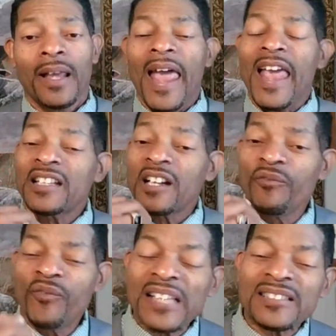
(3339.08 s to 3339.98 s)
and
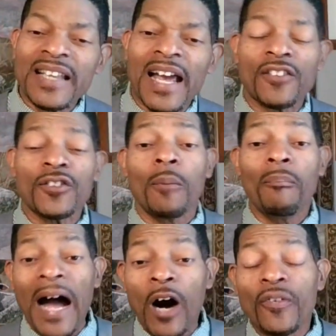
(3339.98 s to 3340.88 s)
confess it out of your
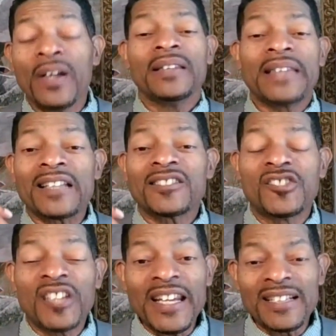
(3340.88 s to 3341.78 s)
mouth that
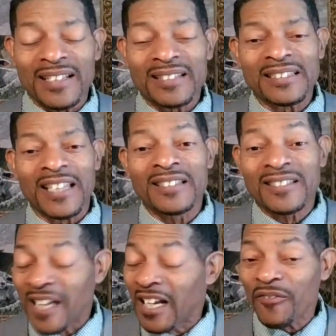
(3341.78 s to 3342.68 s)
Jesus, the
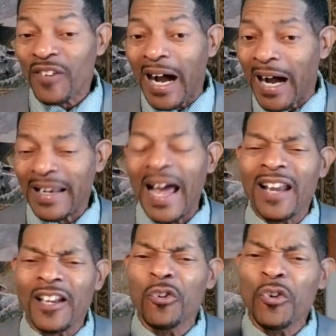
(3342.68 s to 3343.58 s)
Son of God,
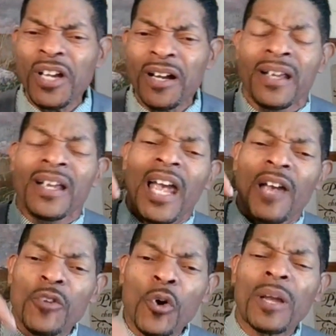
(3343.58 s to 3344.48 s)
hallelujah,
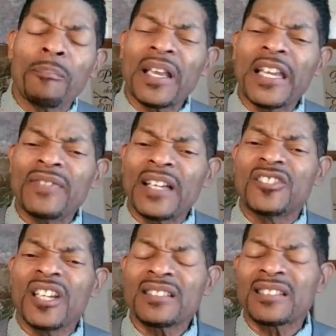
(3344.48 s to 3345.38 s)
if you can believe that
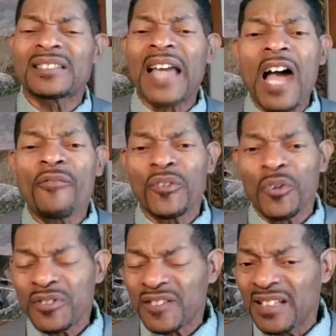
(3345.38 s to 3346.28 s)
Jesus died for
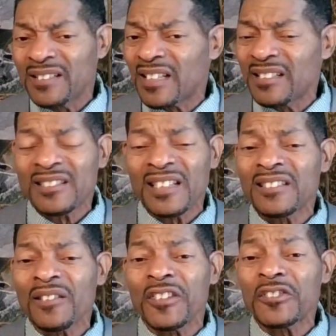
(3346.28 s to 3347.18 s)
your sins and the
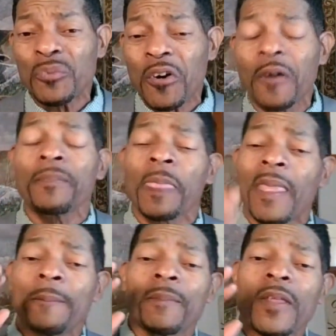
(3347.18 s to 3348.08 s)
sins of this world,
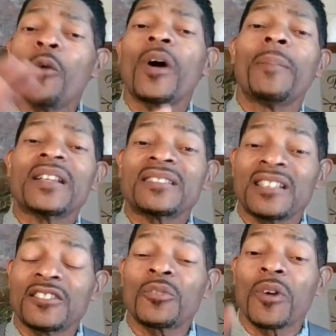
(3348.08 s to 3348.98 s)
don't worry about the
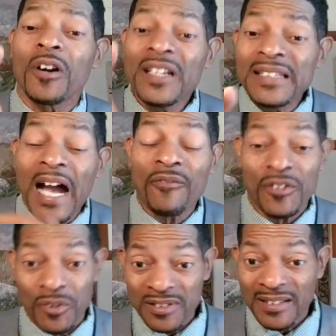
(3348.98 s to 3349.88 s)
sins of the world. He died for
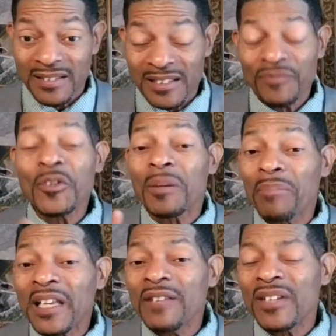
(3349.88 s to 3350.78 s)
your sins. If you can
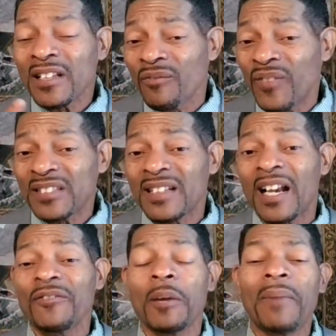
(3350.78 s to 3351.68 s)
believe it and confess it
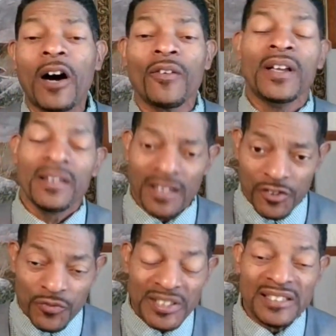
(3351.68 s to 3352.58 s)
out of your mouth, then
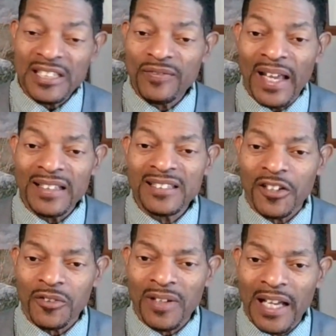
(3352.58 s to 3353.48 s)
you receive that
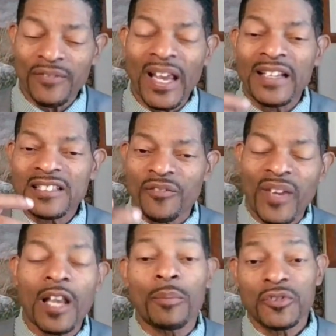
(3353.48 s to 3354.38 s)
eternal life and it's
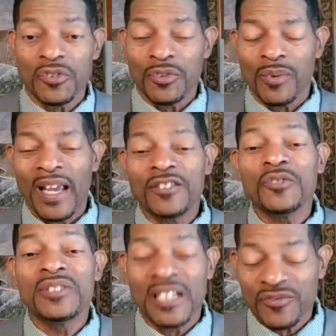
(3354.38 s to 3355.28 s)
available to you. And you
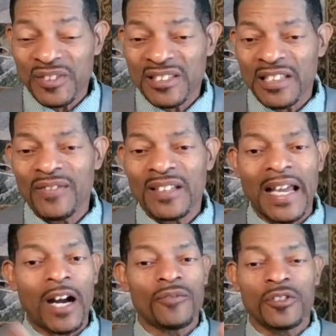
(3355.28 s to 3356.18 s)
just received it
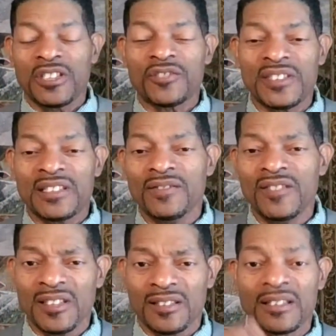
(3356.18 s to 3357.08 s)
now. You just received
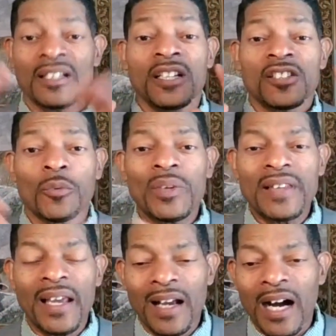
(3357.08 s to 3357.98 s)
Jesus. So we
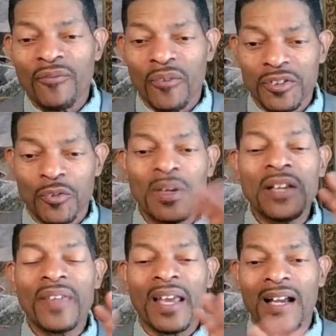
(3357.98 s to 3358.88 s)
thank God for you. We
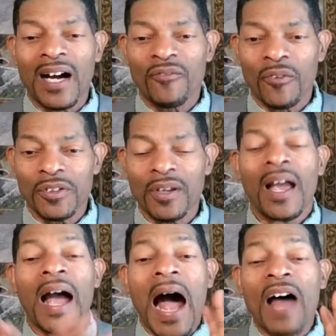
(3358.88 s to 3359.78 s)
thank God for you.
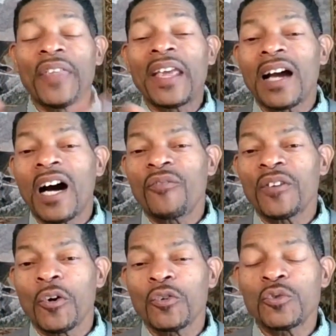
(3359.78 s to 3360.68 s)
I thank God for
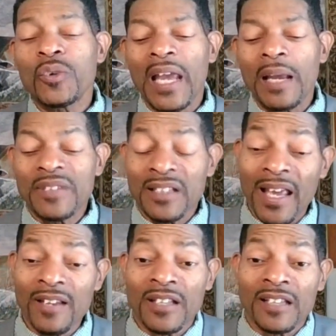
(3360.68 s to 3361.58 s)
those who came
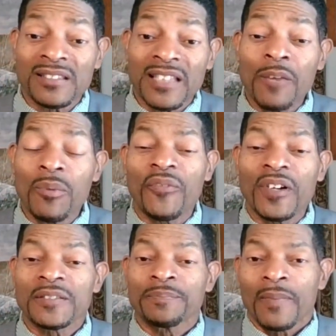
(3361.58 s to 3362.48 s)
today that stayed with
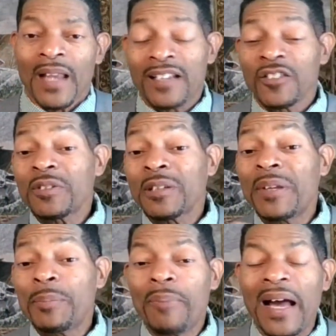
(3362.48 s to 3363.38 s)
us. I know some
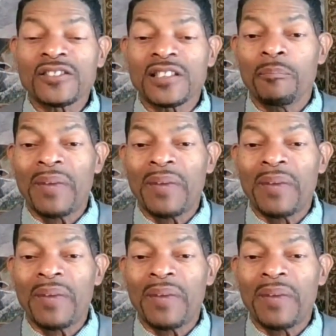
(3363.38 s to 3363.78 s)
people bouncing and